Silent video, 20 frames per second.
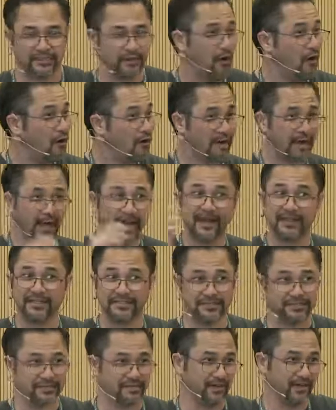in all
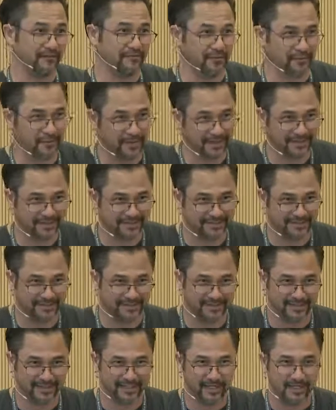kinds of clever ways.
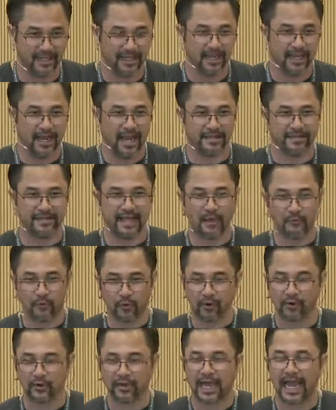And that
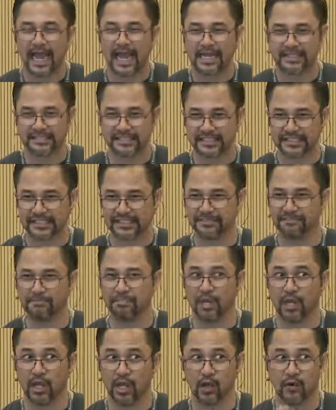world has
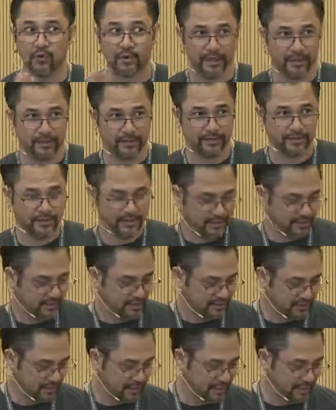exploded. So